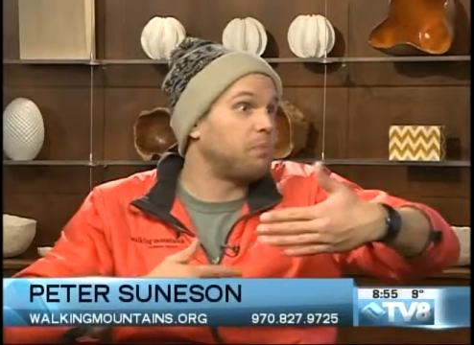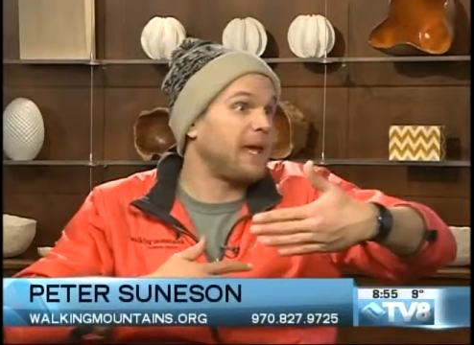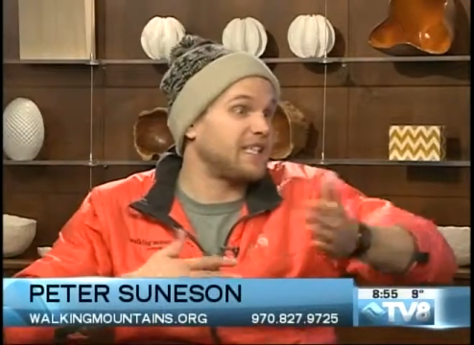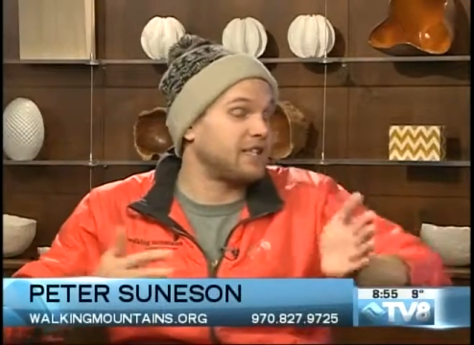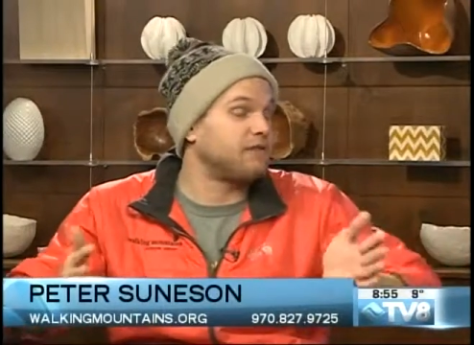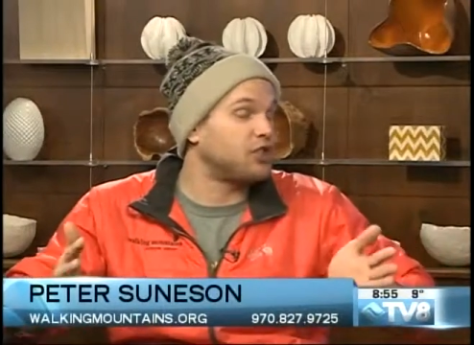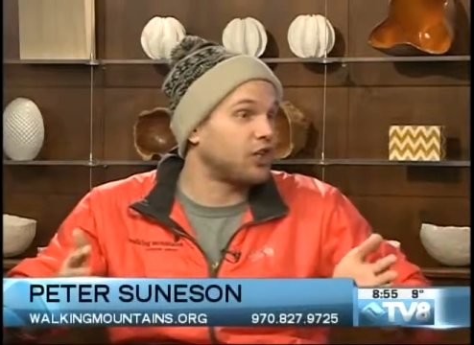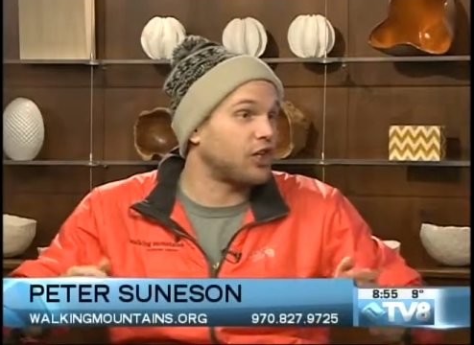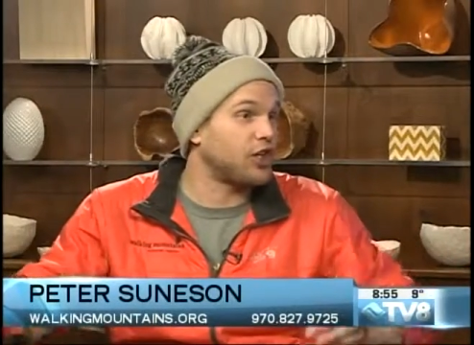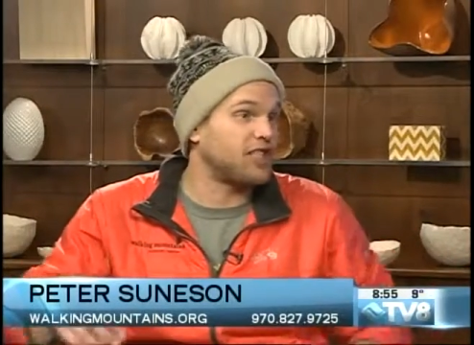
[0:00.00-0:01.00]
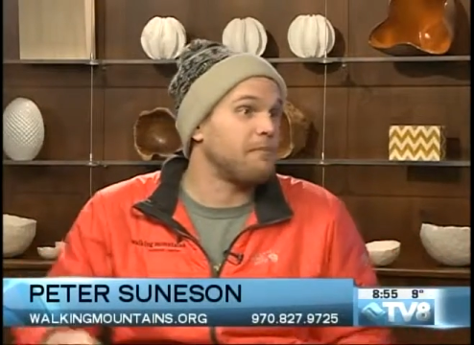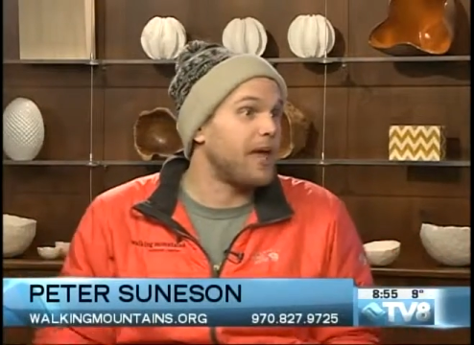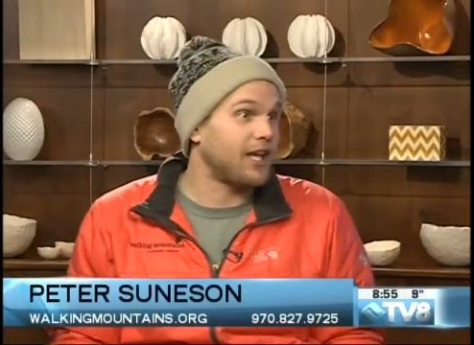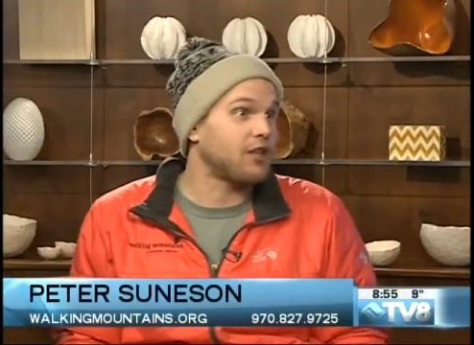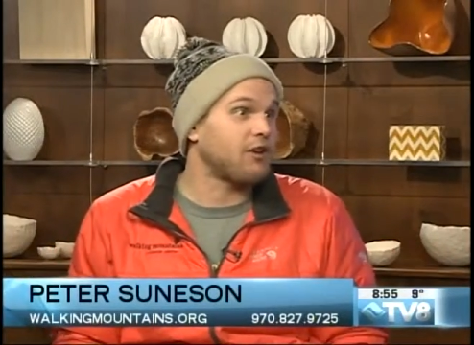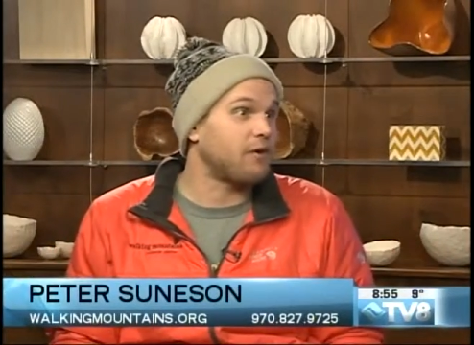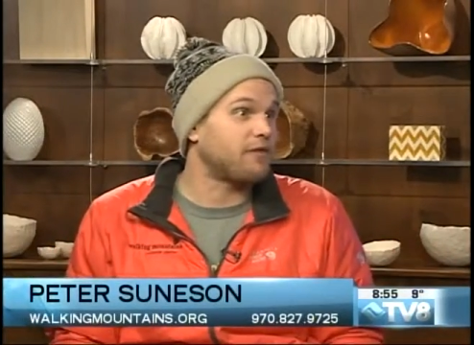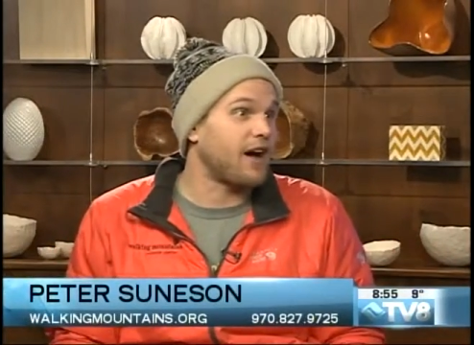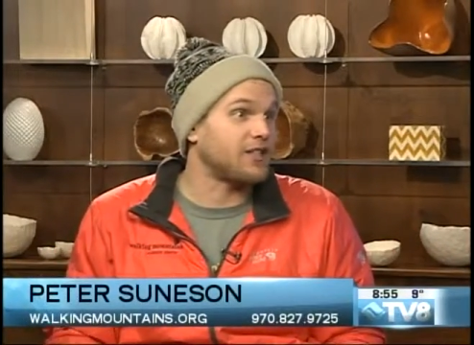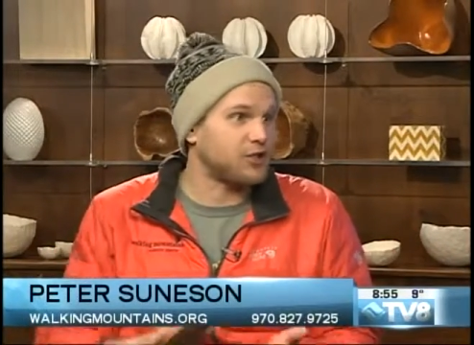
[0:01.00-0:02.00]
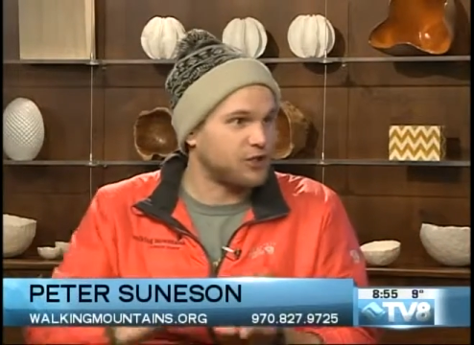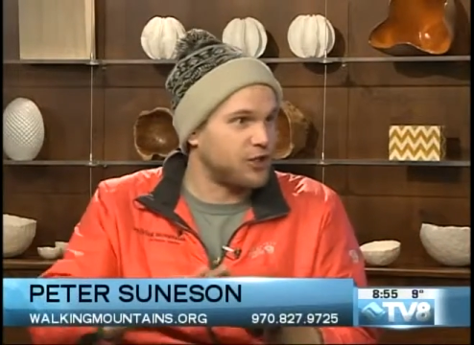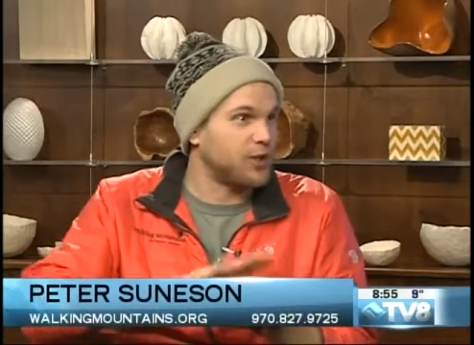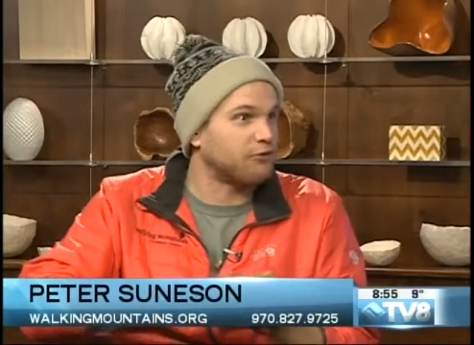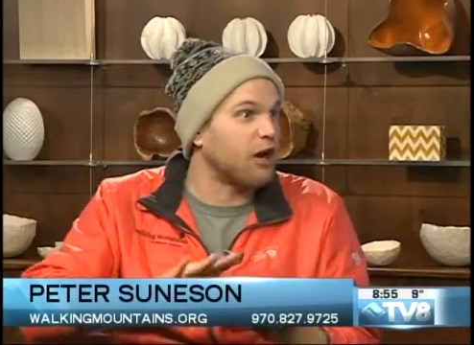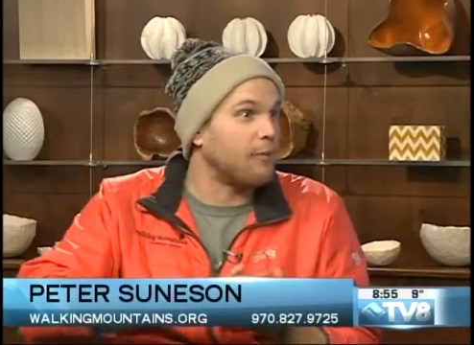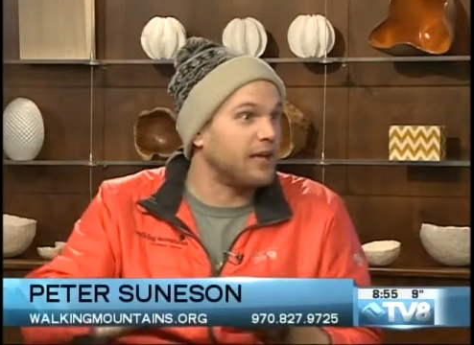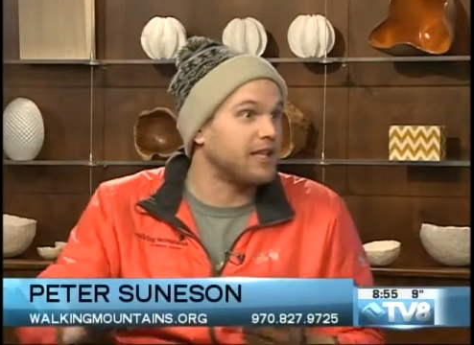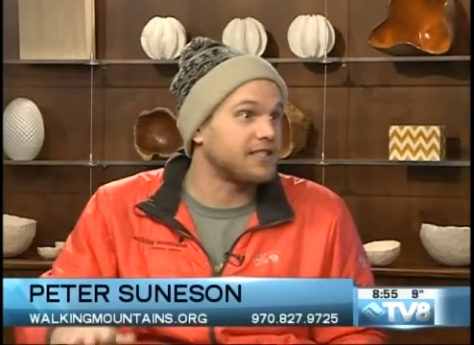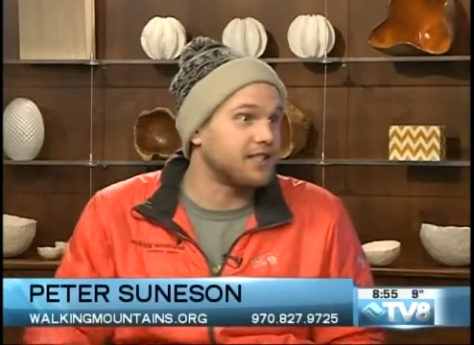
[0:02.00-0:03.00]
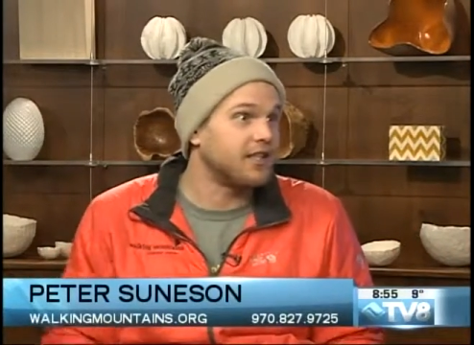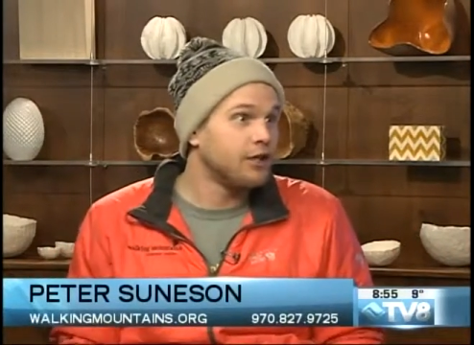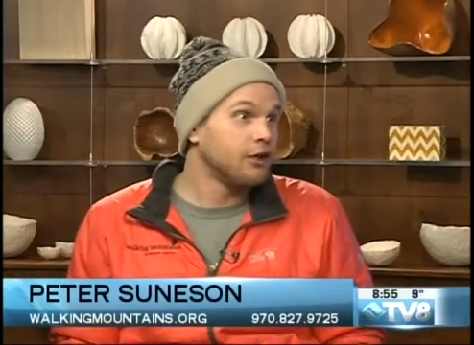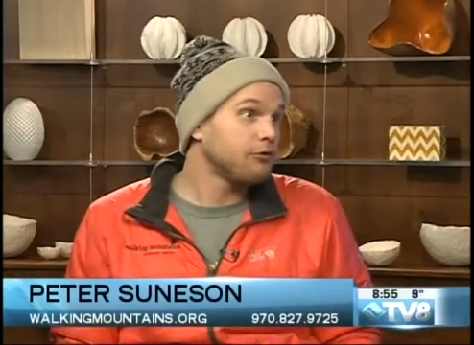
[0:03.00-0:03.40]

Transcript: pits of dirt and making their own fossils, doing rubbings, and